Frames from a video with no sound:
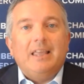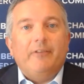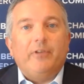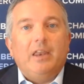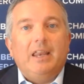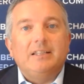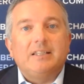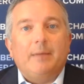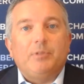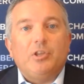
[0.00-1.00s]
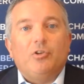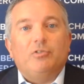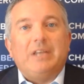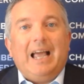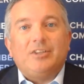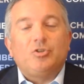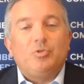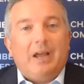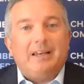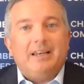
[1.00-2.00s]
if it ends up that your tax
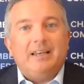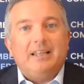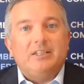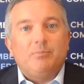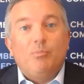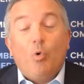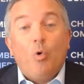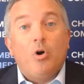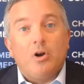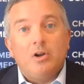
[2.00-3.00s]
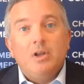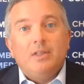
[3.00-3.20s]
credit is more